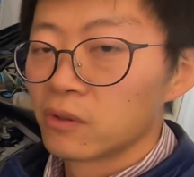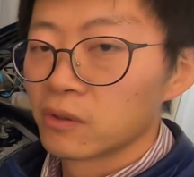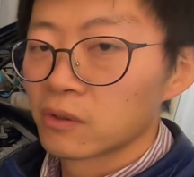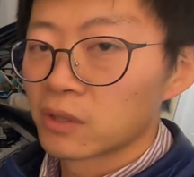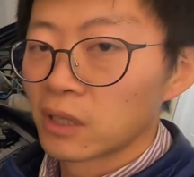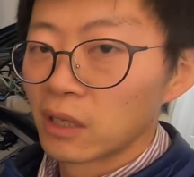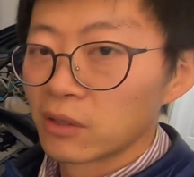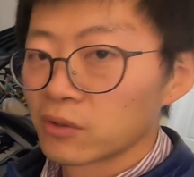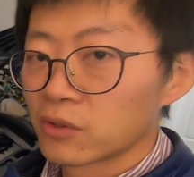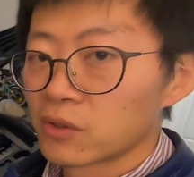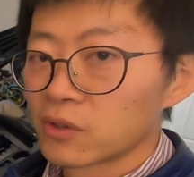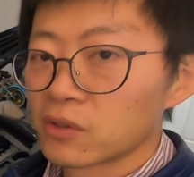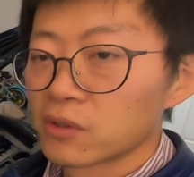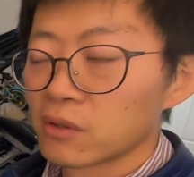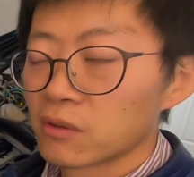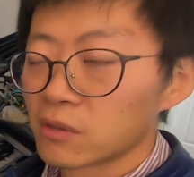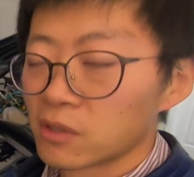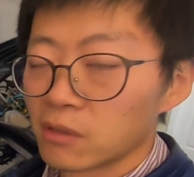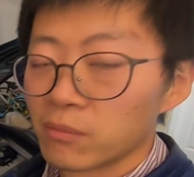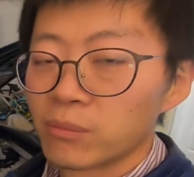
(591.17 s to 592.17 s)
Sounds
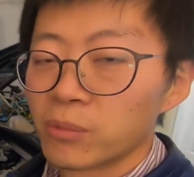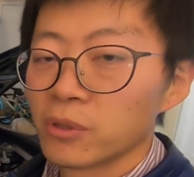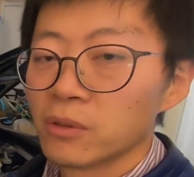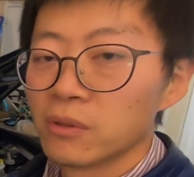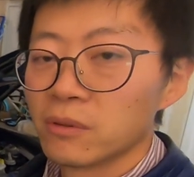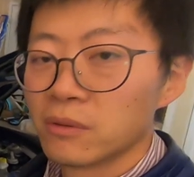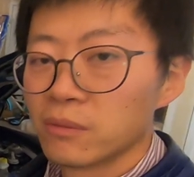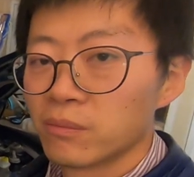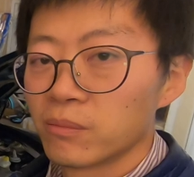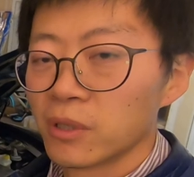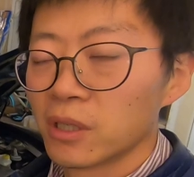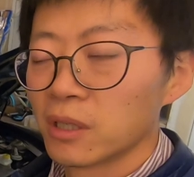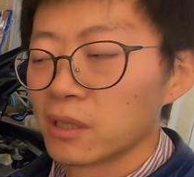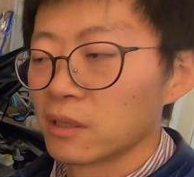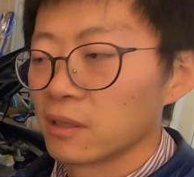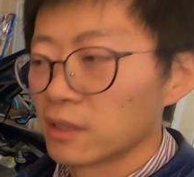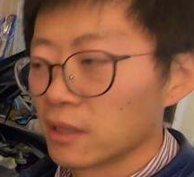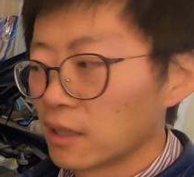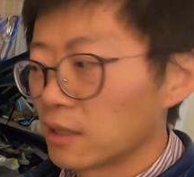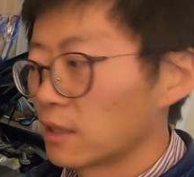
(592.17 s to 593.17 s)
simple,
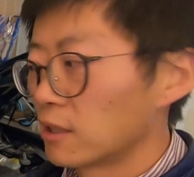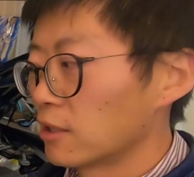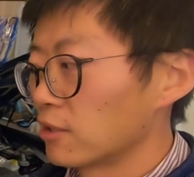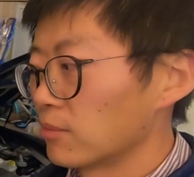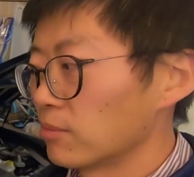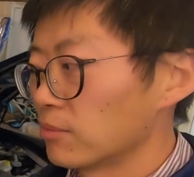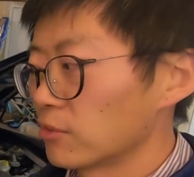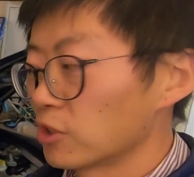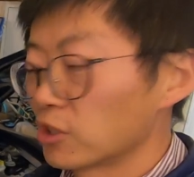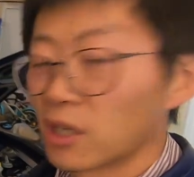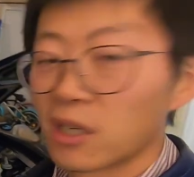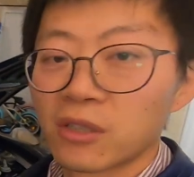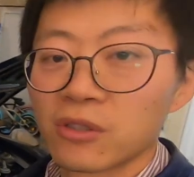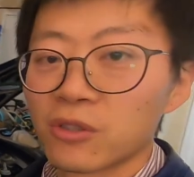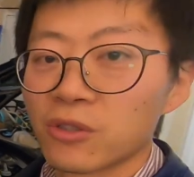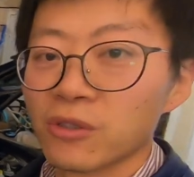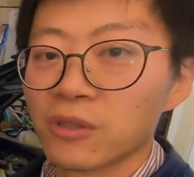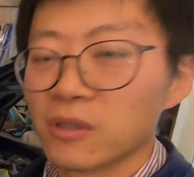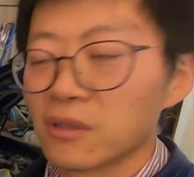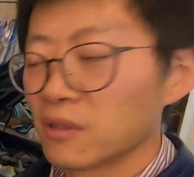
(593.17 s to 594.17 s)
but you
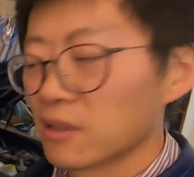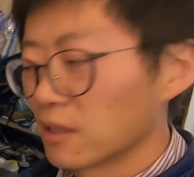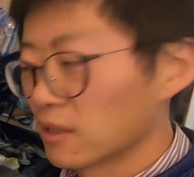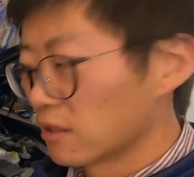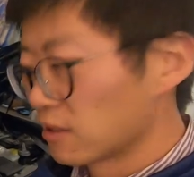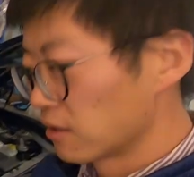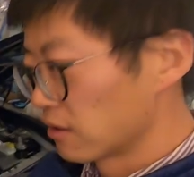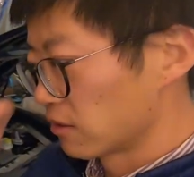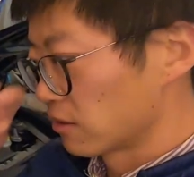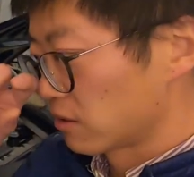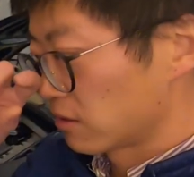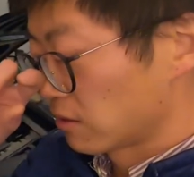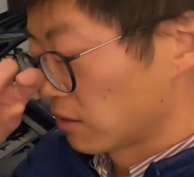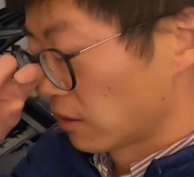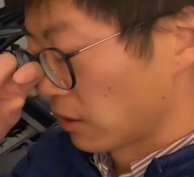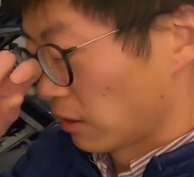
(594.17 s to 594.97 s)
got to do it.